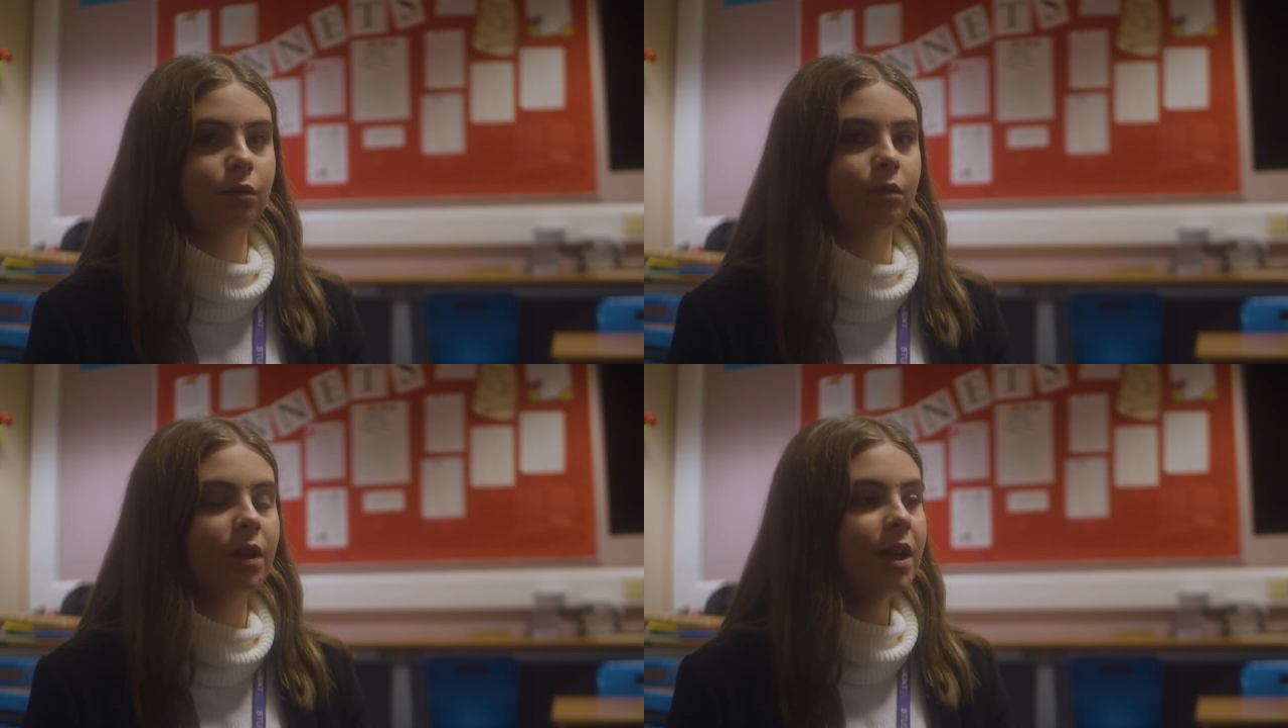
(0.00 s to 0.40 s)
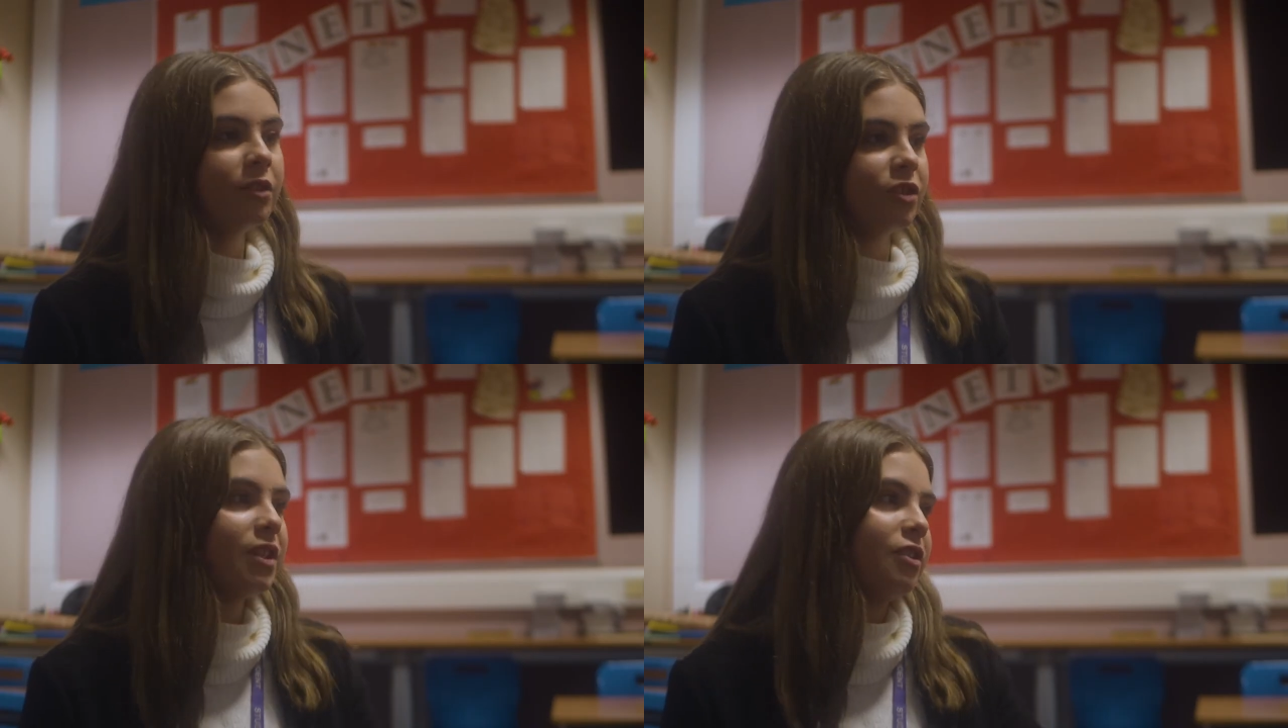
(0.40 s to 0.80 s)
or
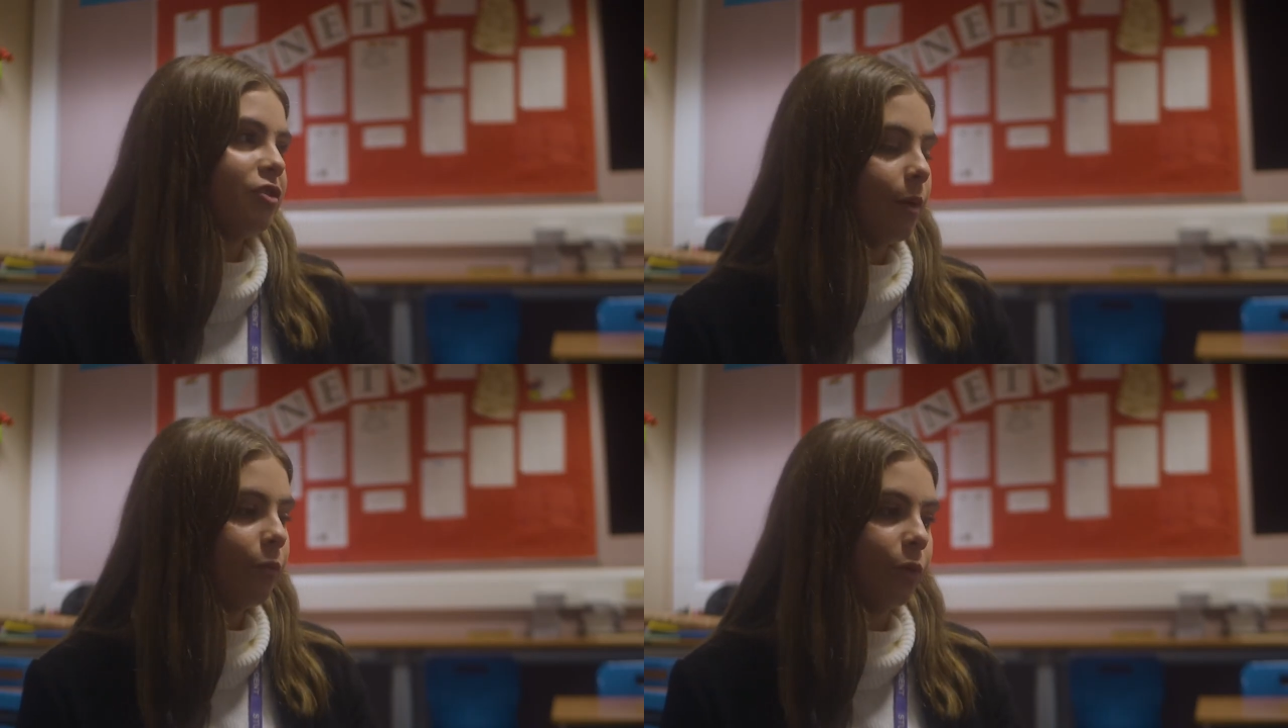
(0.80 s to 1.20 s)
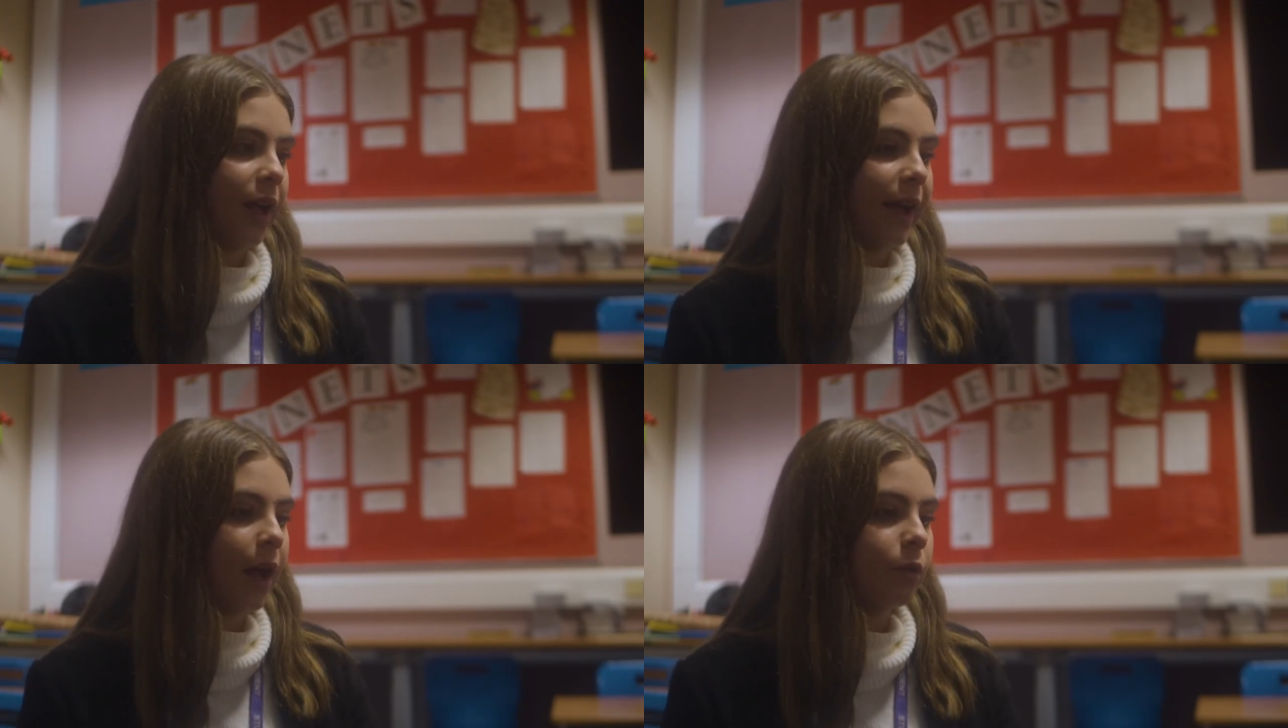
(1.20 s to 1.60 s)
just in general,
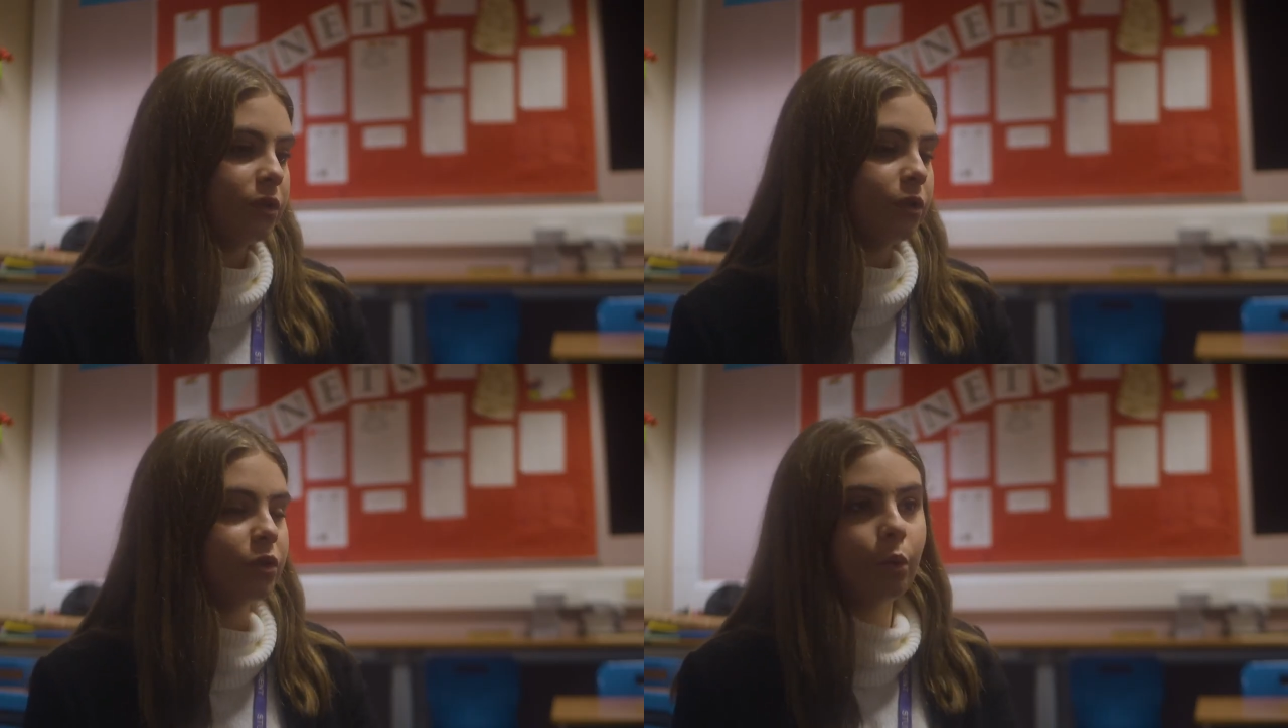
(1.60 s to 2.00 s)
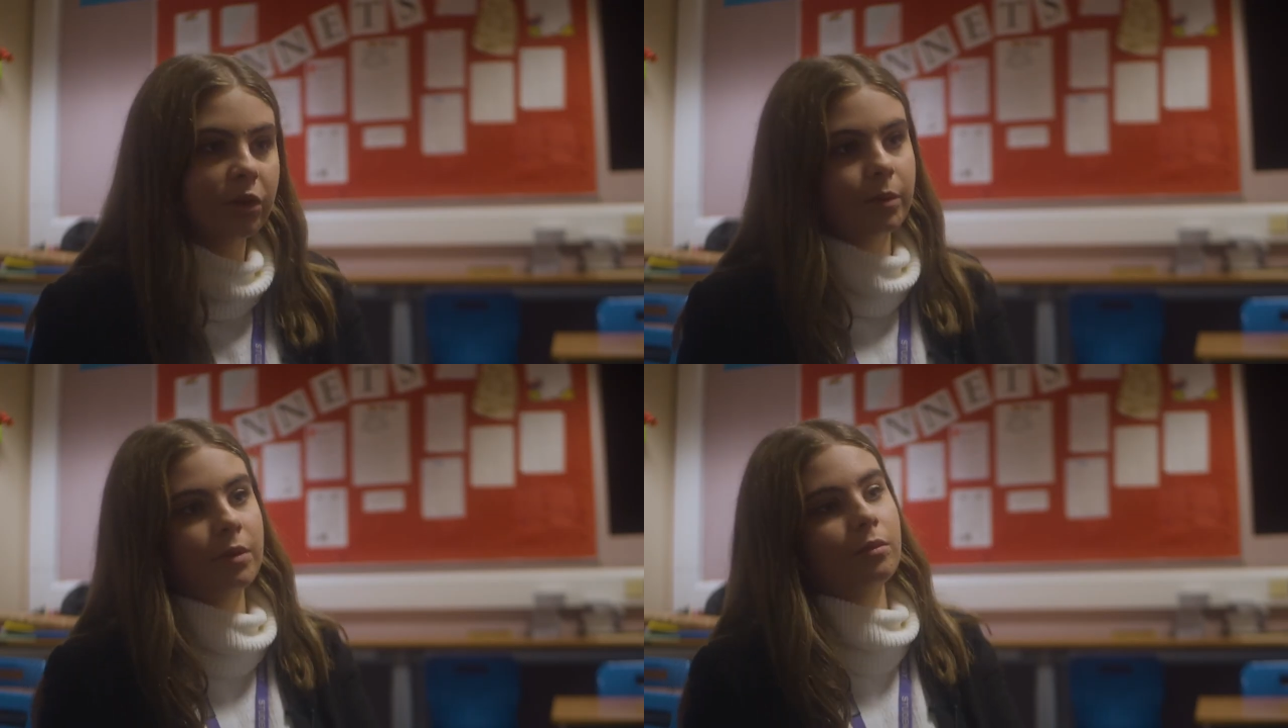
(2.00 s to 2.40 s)
like how to
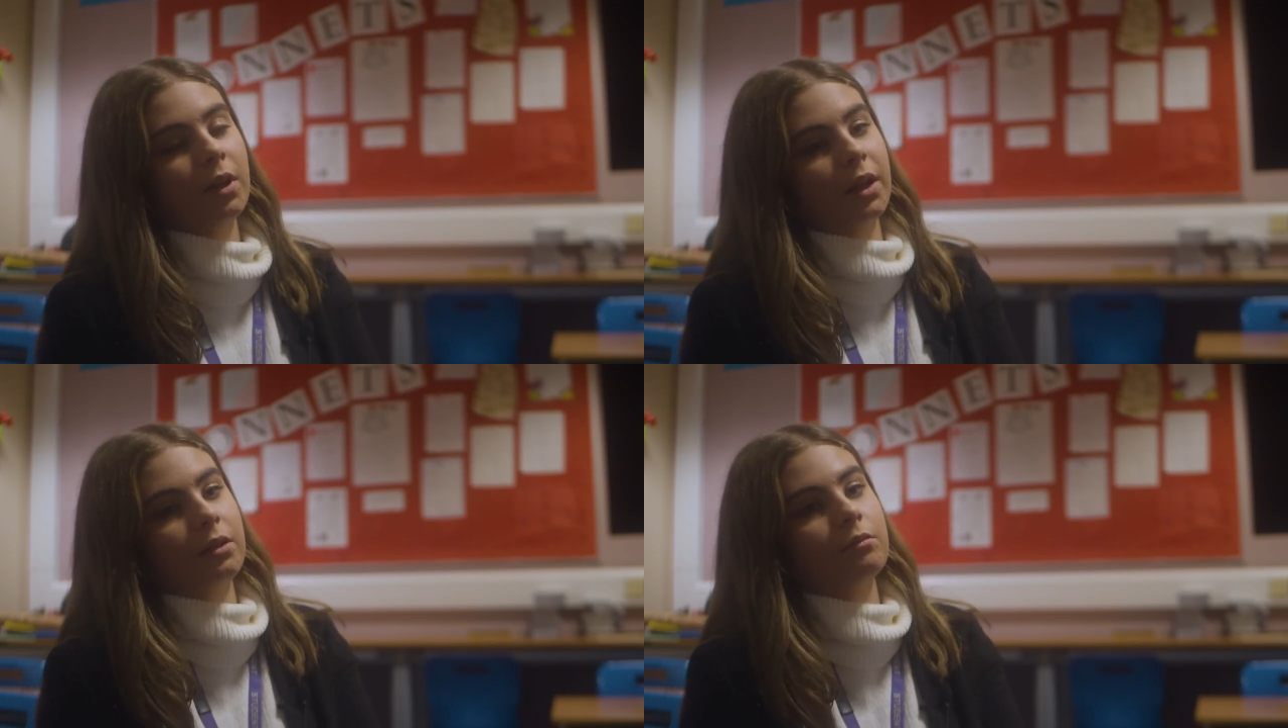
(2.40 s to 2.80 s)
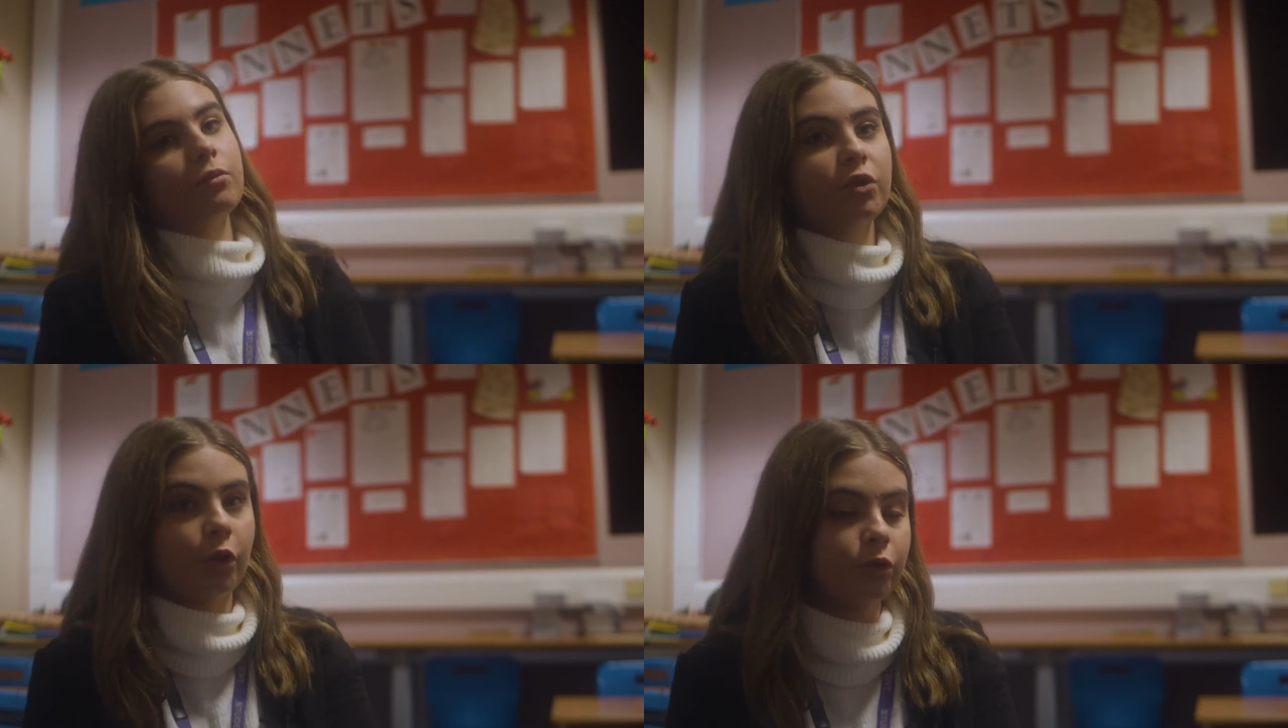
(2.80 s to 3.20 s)
talk to people, like
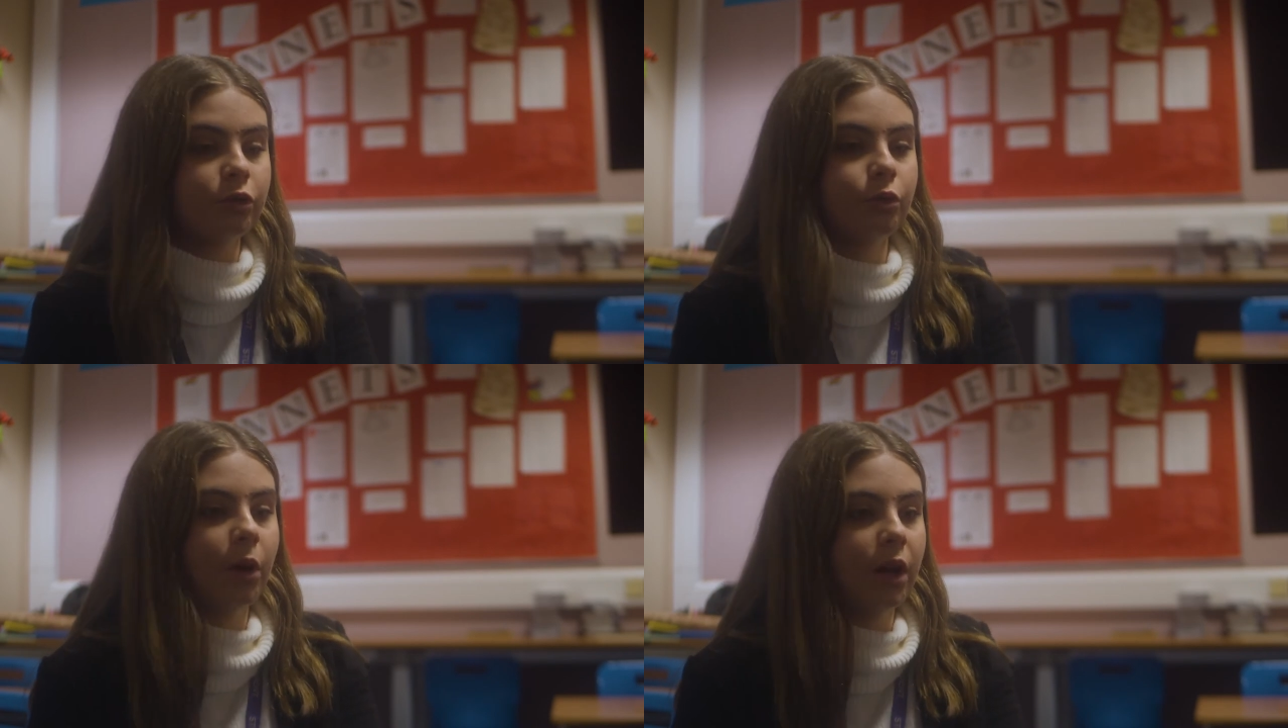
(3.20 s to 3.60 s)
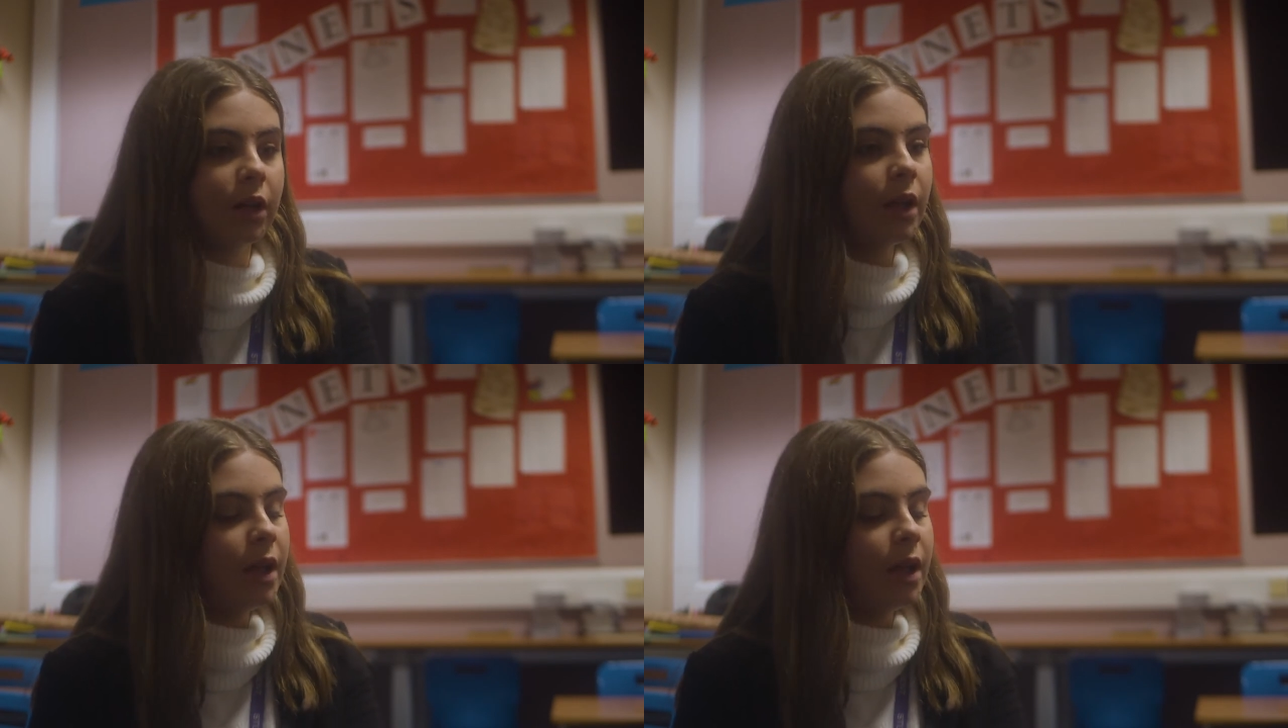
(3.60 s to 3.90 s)
social work,